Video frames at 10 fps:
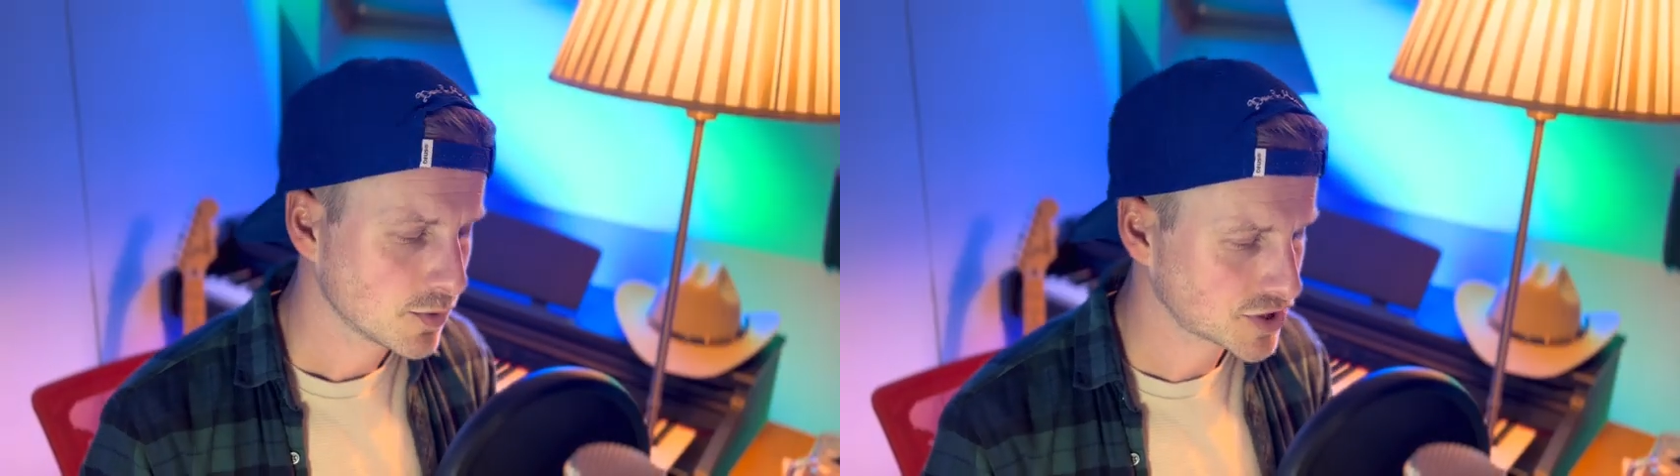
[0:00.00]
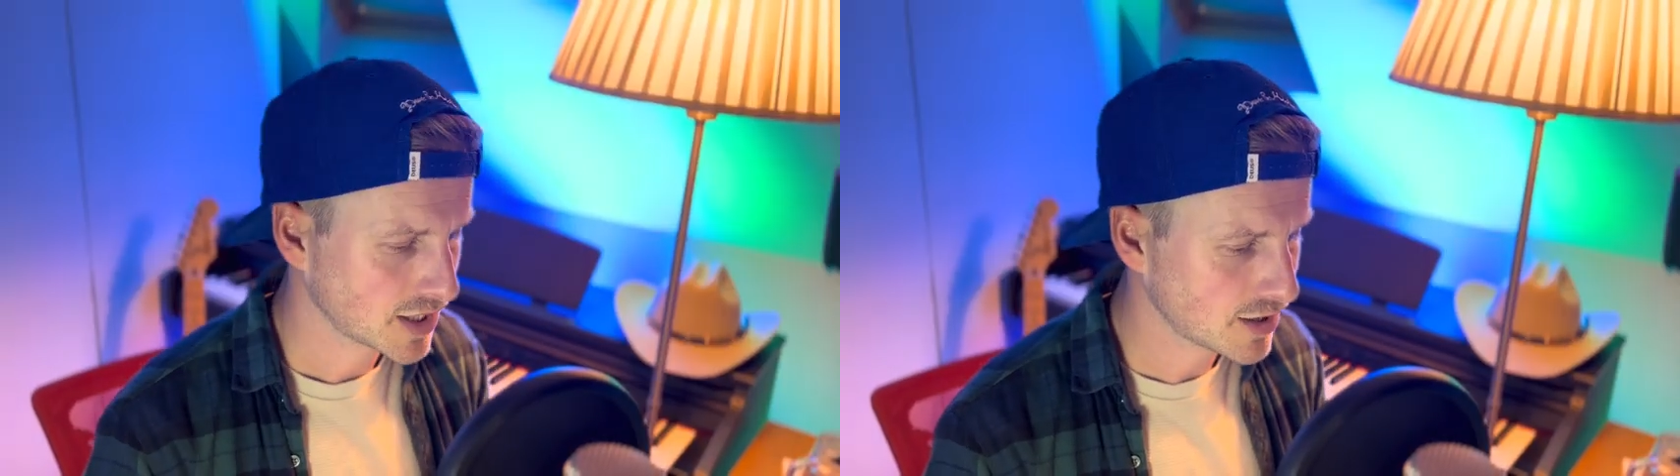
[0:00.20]

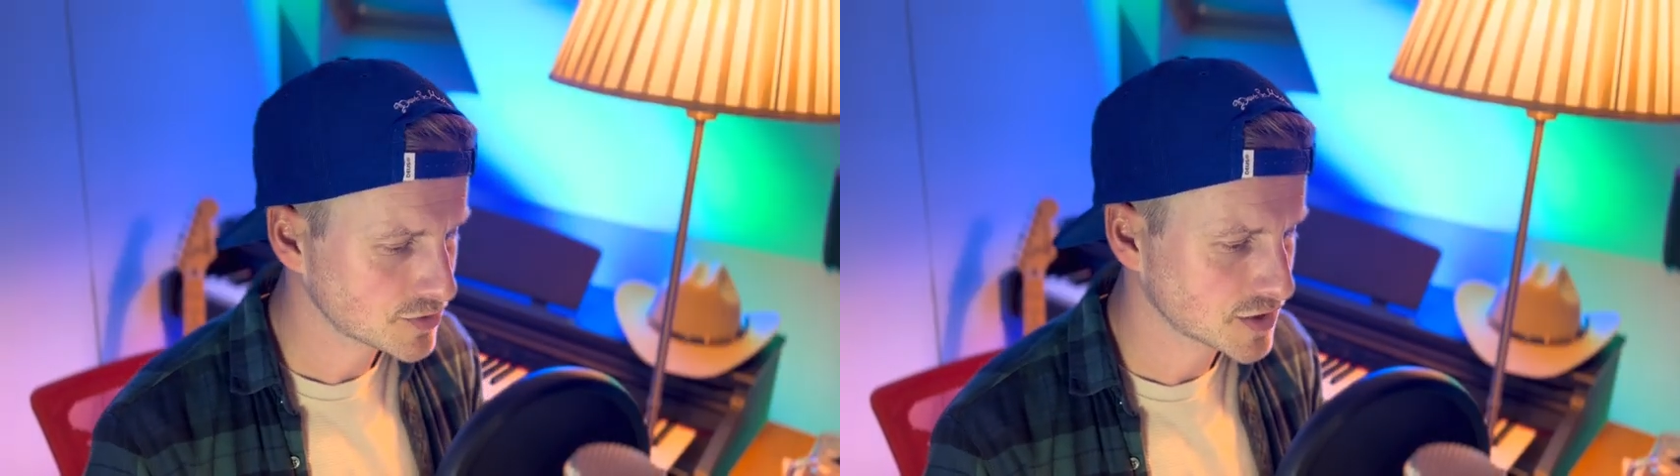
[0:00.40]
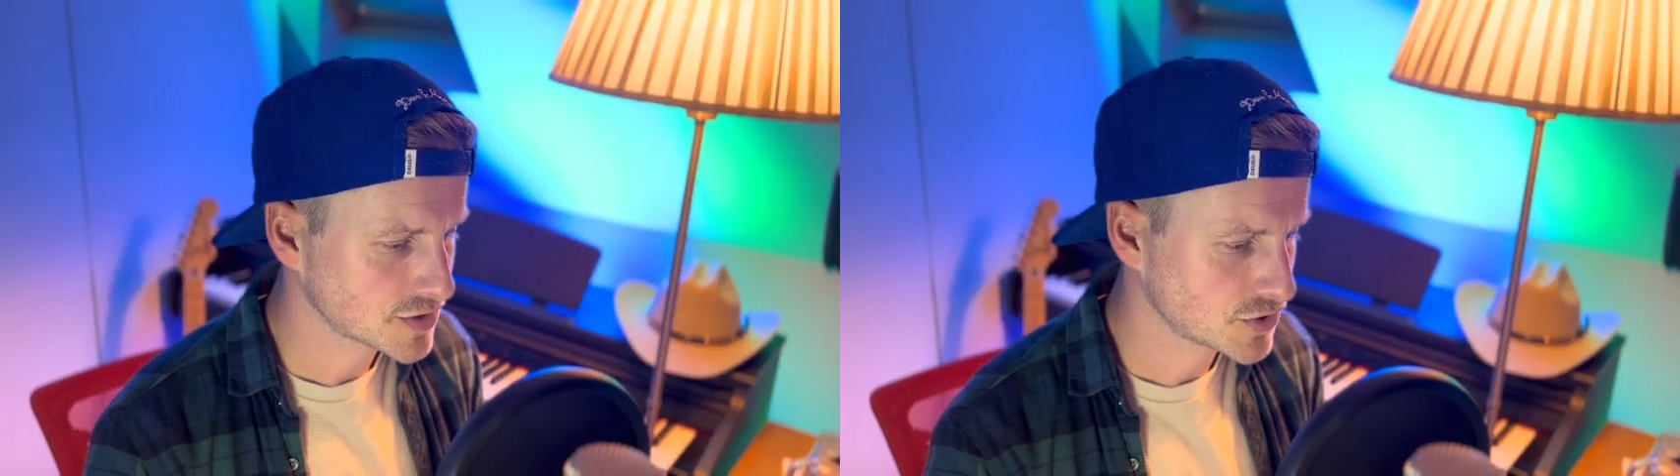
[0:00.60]
which
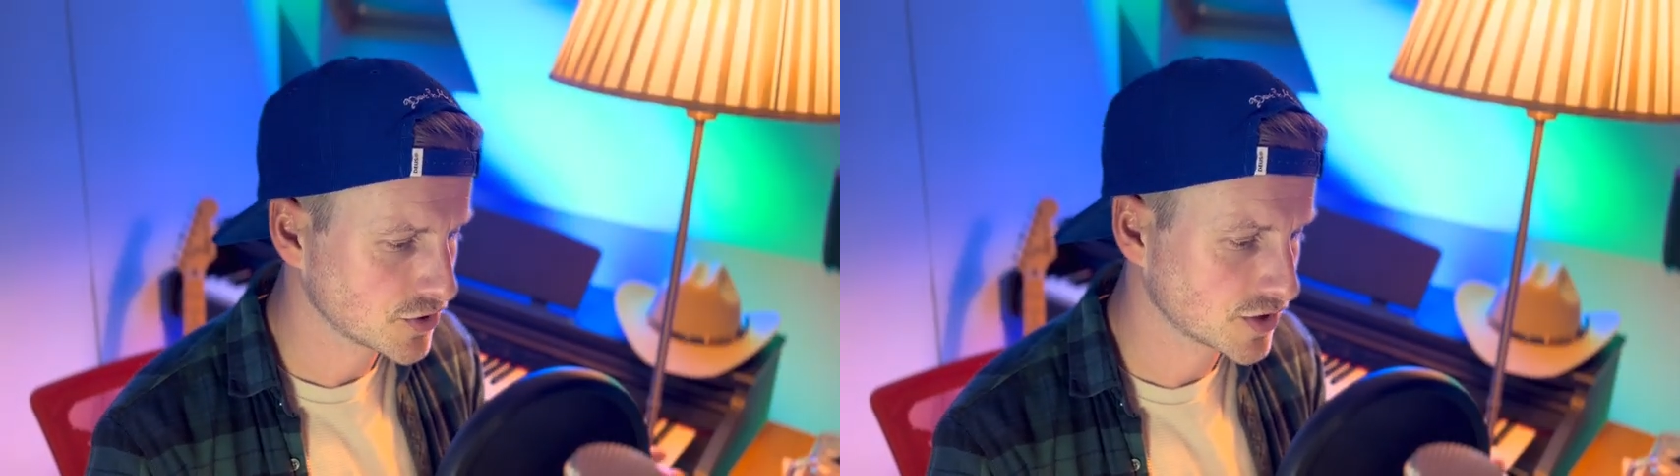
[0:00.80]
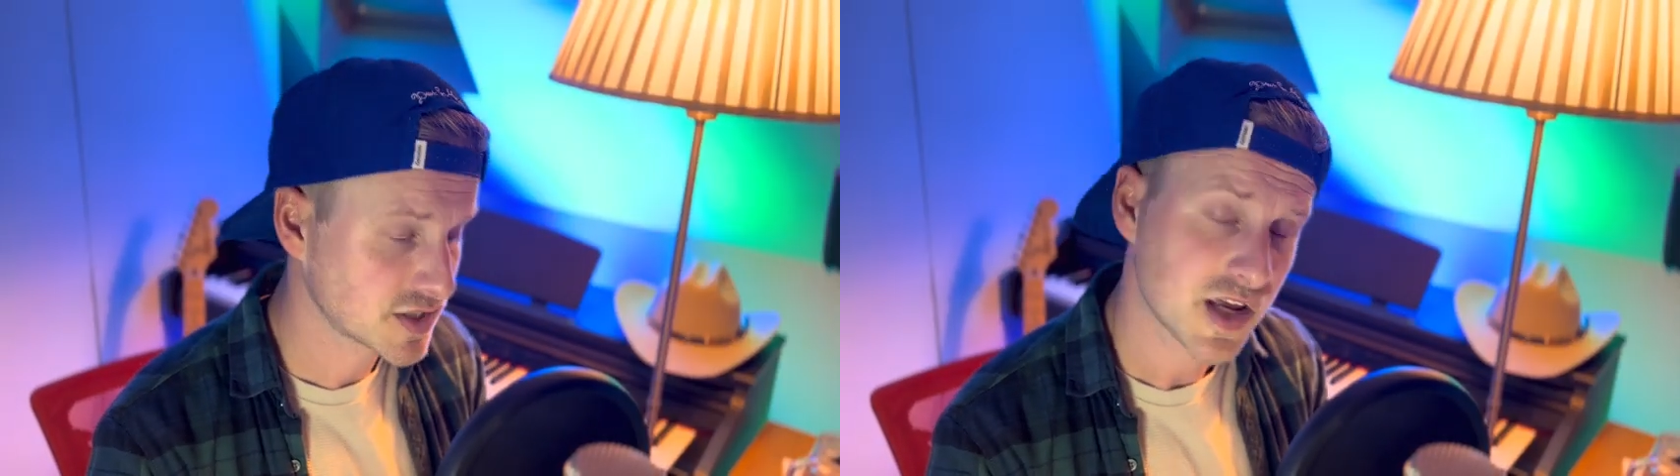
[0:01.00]
allows us
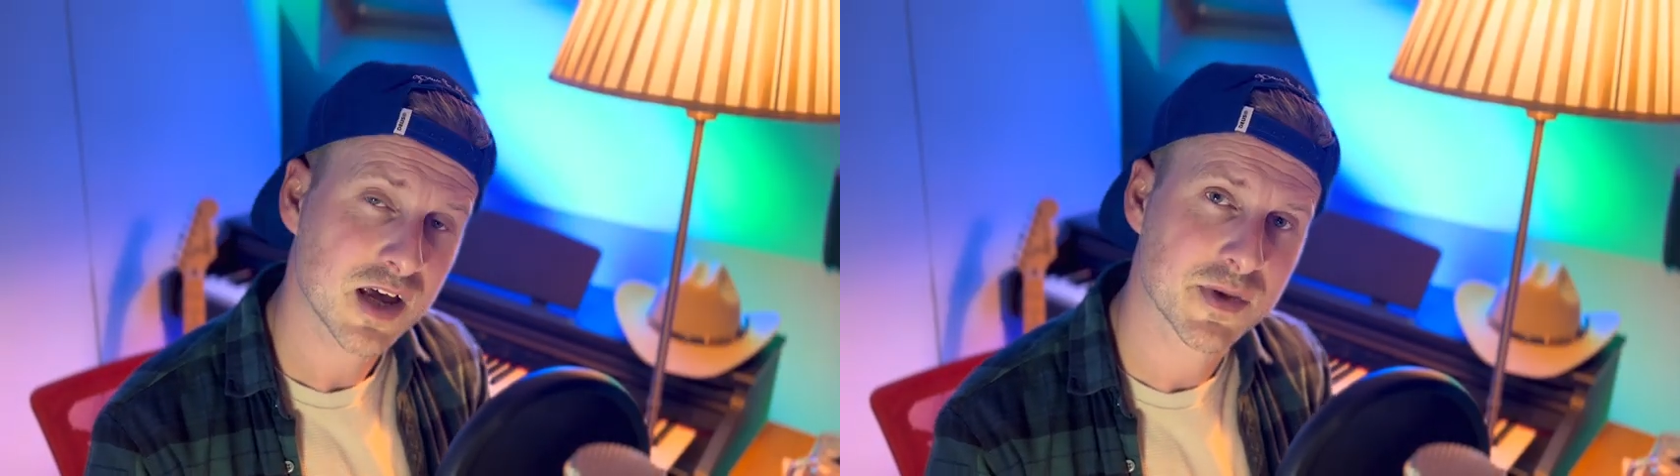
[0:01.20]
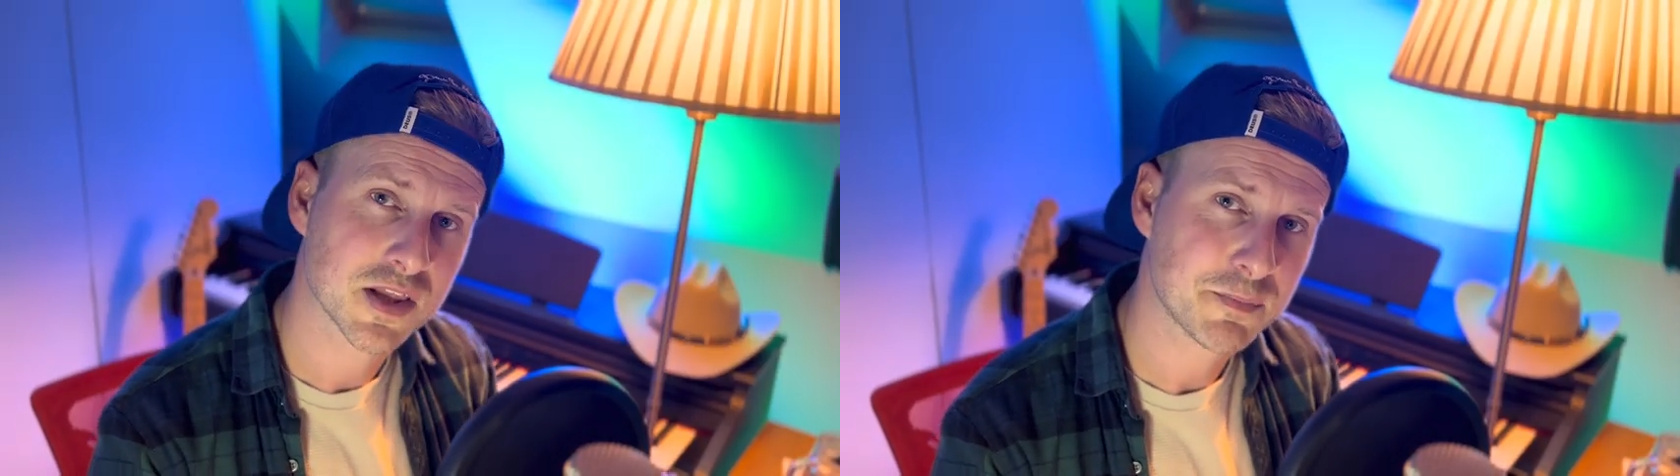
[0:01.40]
to
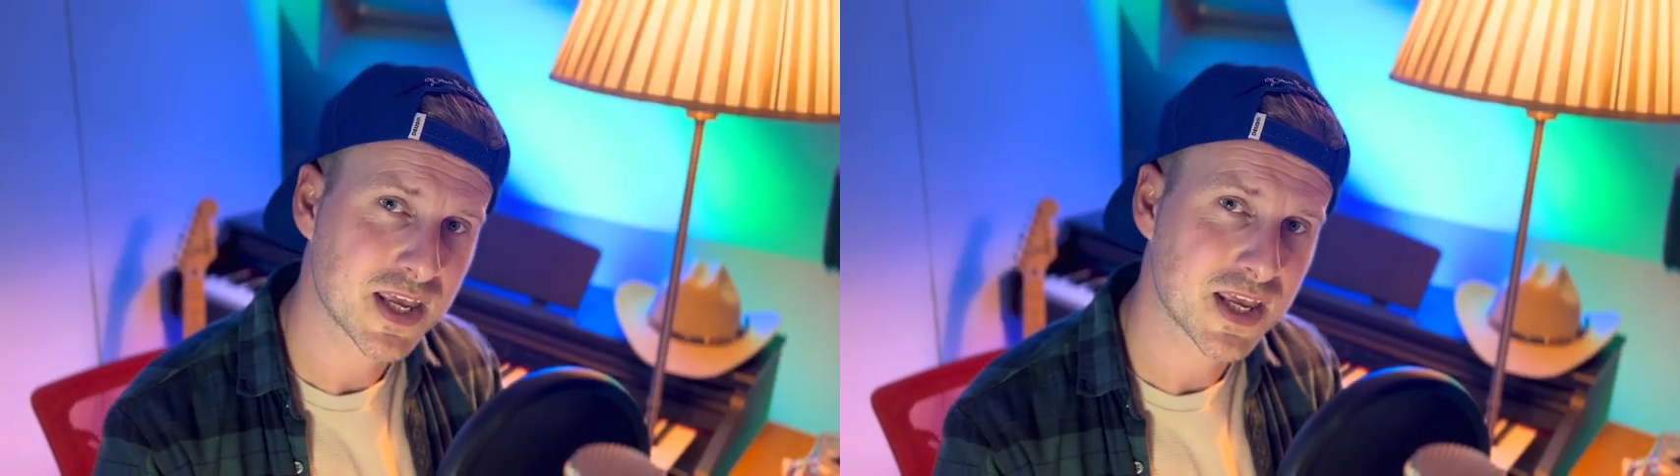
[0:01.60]
determine the